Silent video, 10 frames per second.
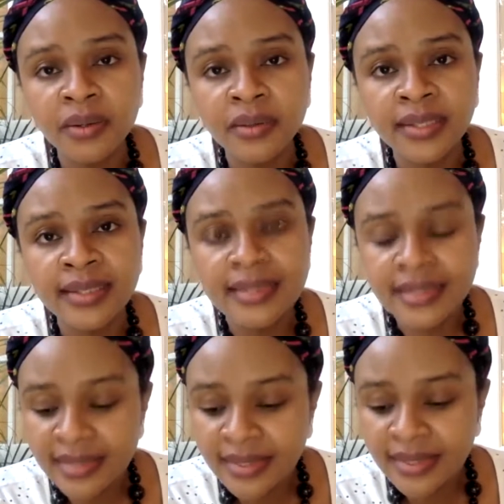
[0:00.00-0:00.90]
kidney
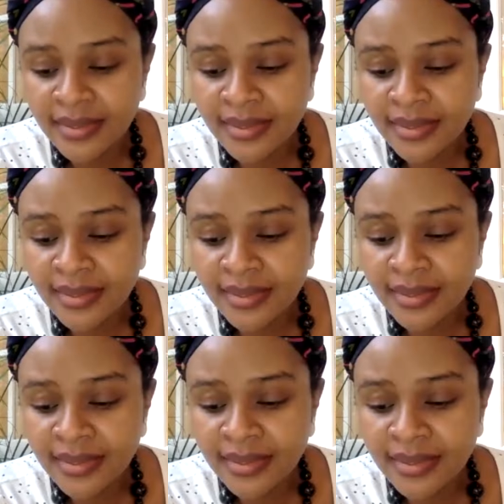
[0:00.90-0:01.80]
disease that we need to
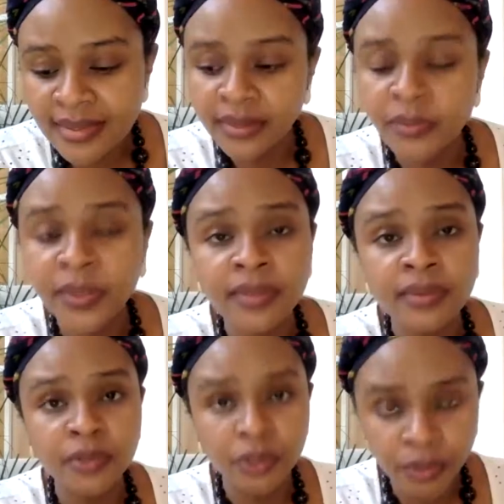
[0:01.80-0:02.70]
partner with
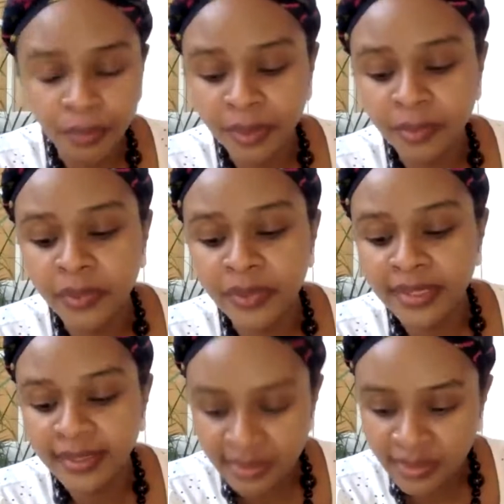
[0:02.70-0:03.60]
you people
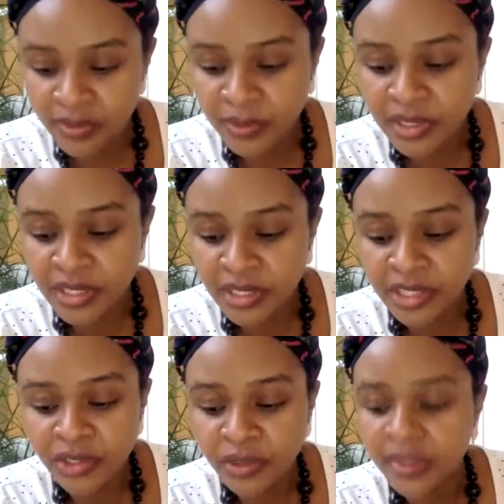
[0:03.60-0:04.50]
as an
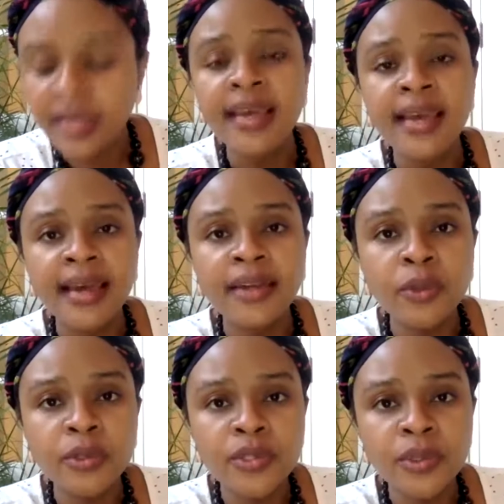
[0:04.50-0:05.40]
association, and
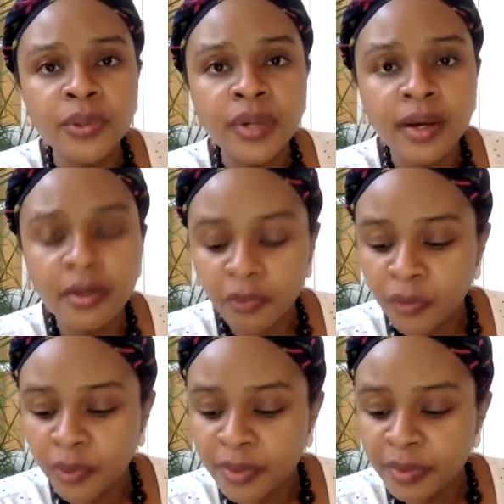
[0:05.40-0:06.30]
also, of
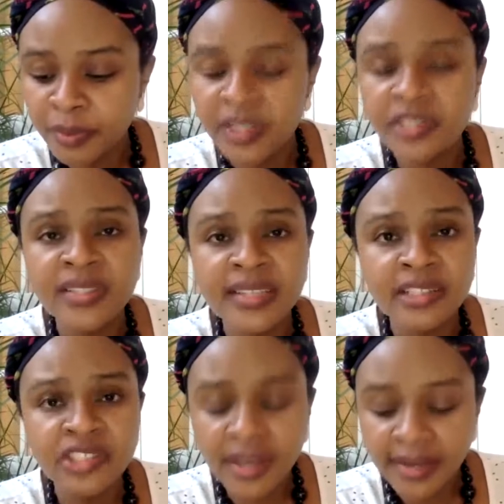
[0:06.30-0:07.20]
course, people such as
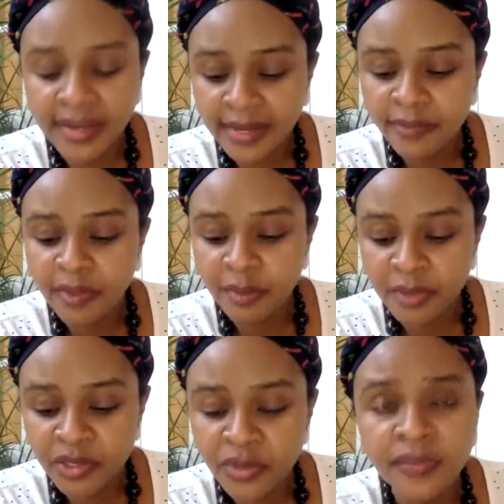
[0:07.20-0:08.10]
NHIF and the
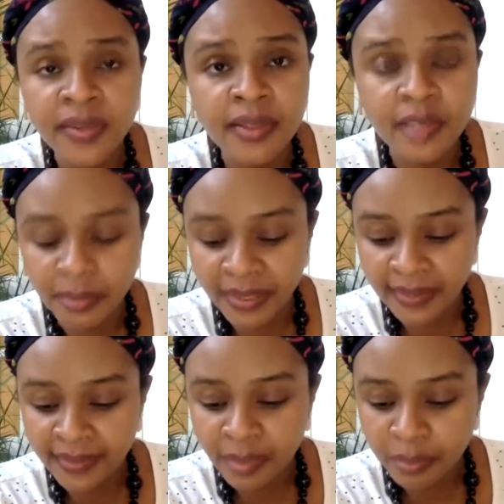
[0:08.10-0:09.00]
Ministry of Health in
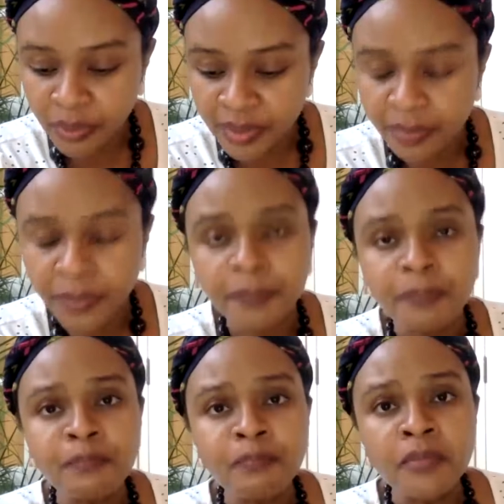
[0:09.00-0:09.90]
making that possible.
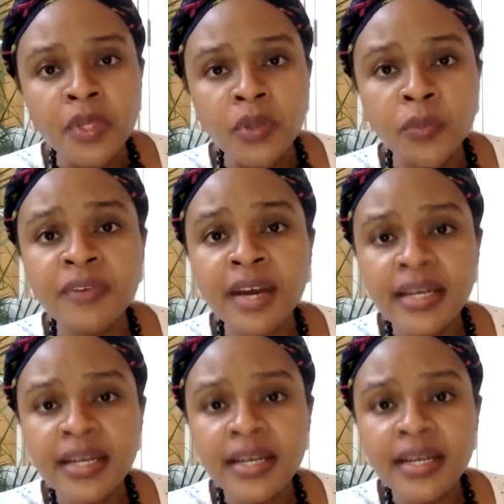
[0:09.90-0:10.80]
We've had
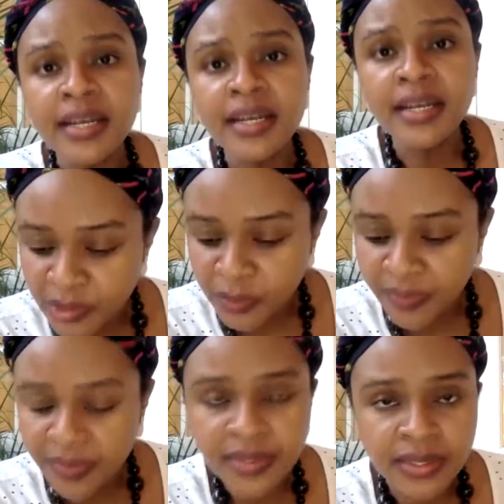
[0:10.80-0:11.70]
discussions
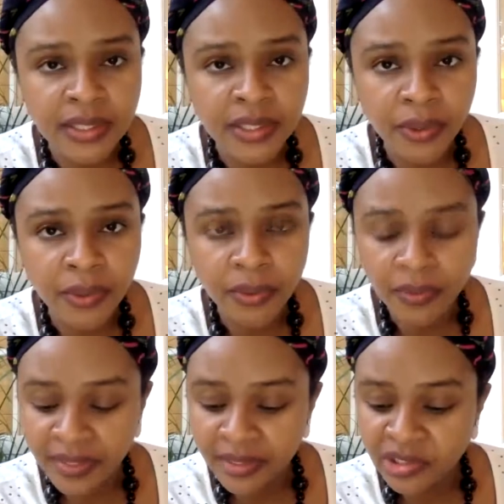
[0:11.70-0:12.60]
with the CEO of
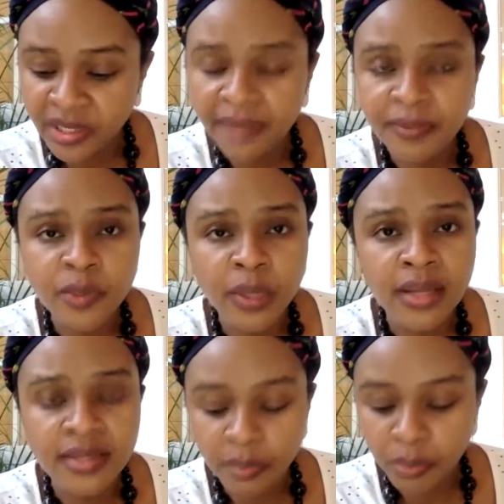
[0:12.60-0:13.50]
NHIF as well
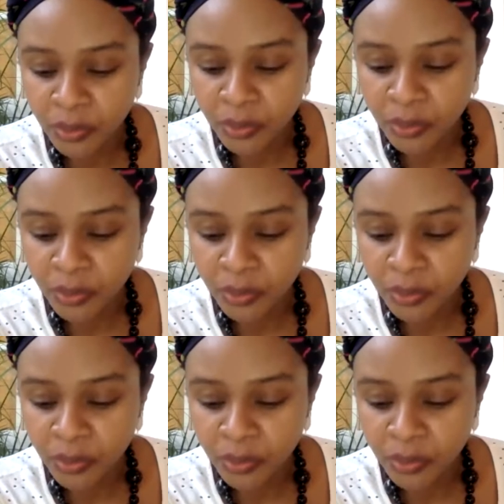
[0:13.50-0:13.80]
as the board,